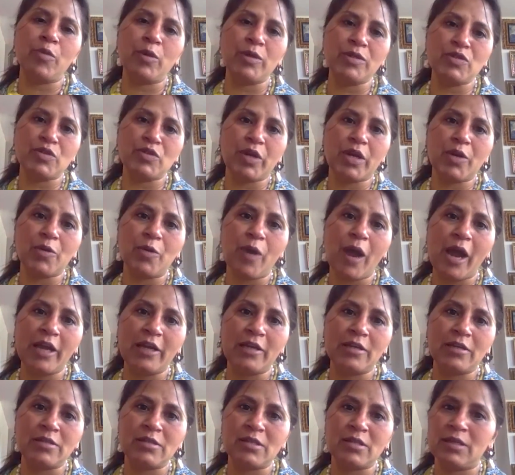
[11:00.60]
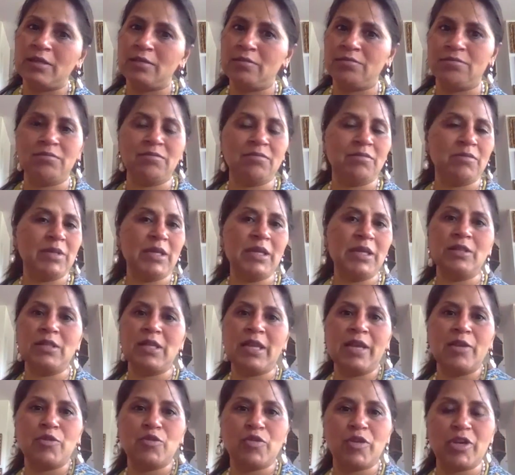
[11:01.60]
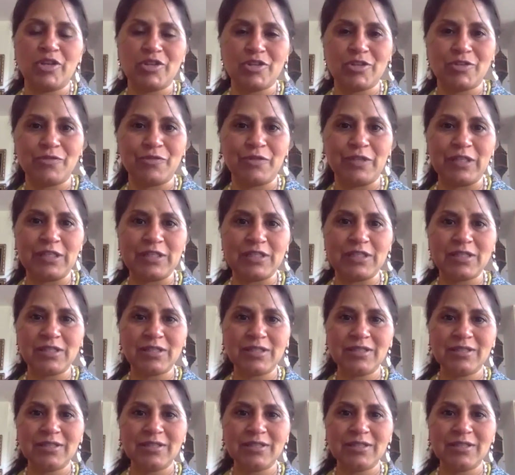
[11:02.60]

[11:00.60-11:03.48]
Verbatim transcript: what's required in, in the education field.